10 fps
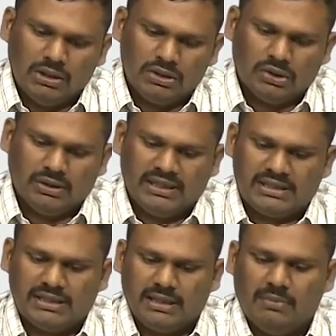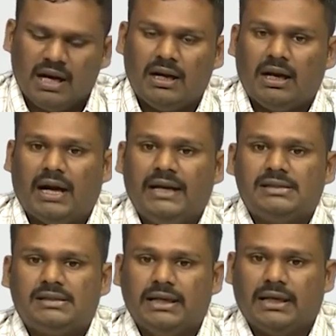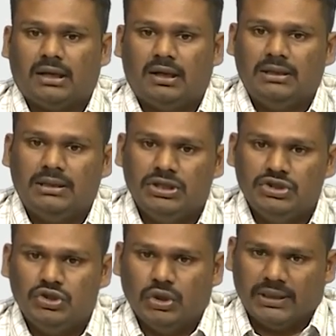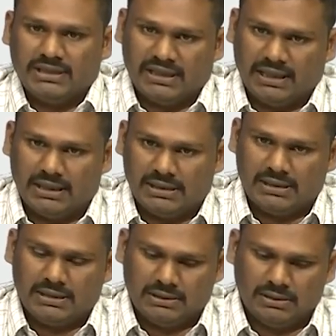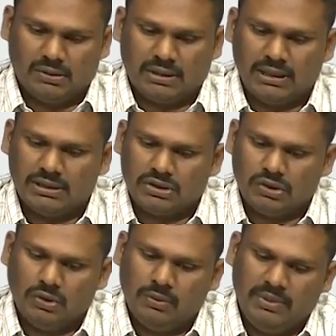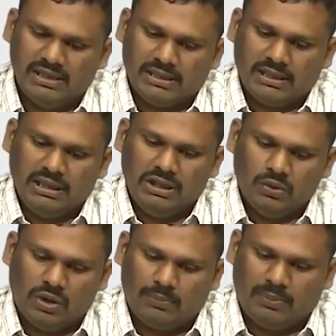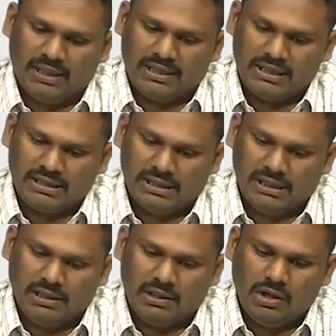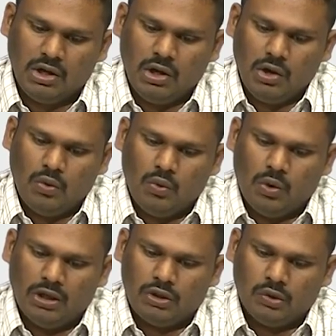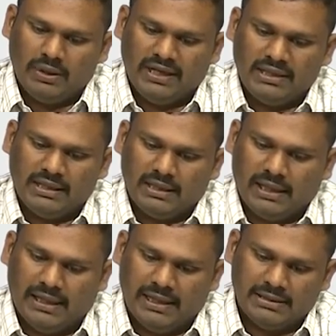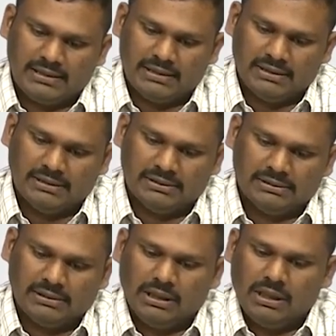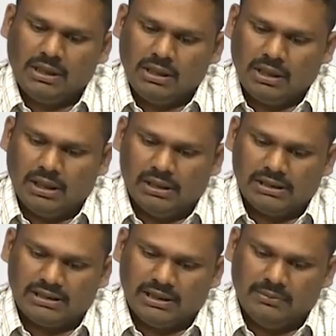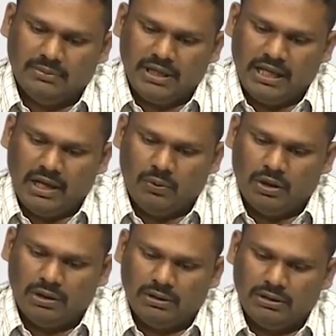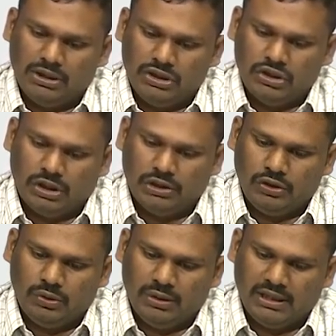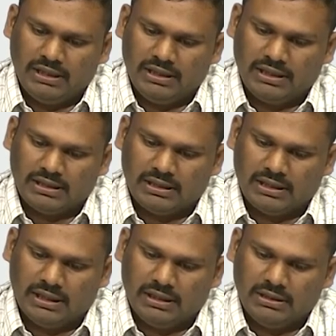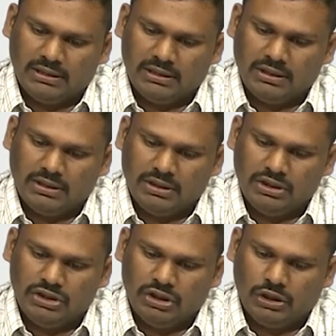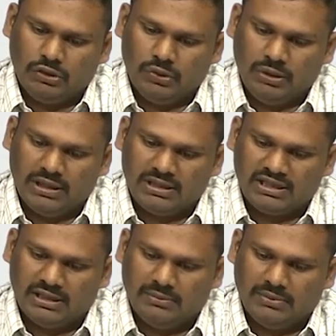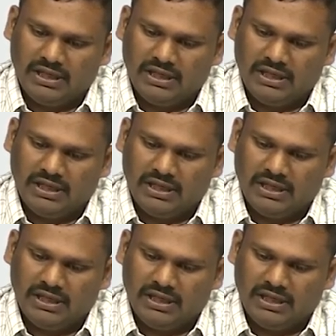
so this sigma i's, they are all disjoint cycles, okay. So, basically you are partitioning 1 to n as some a1 disjoint union etc., disjoint union sum